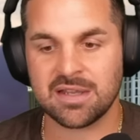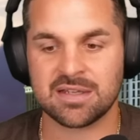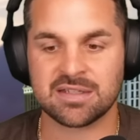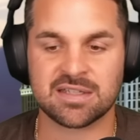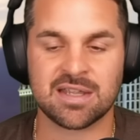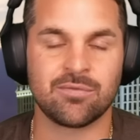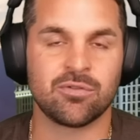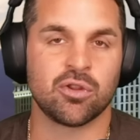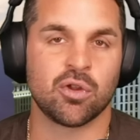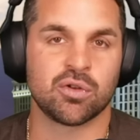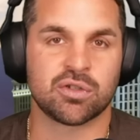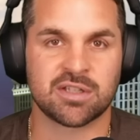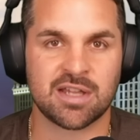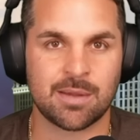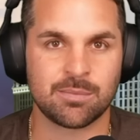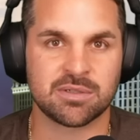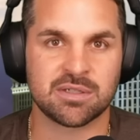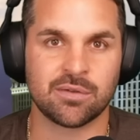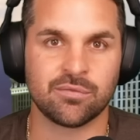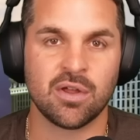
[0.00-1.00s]
is giving those
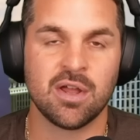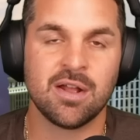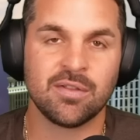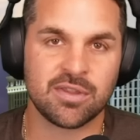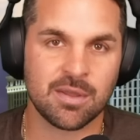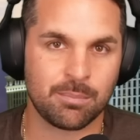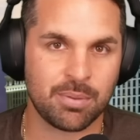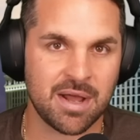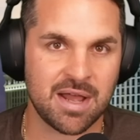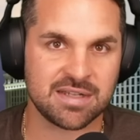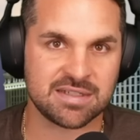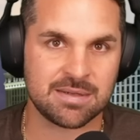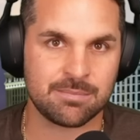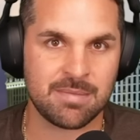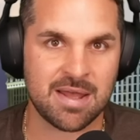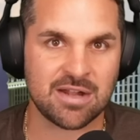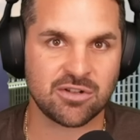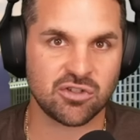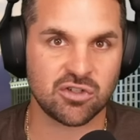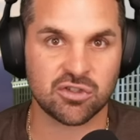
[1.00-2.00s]
types of deposit
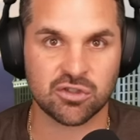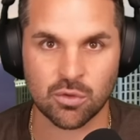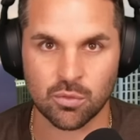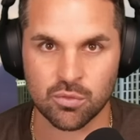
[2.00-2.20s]
matches. So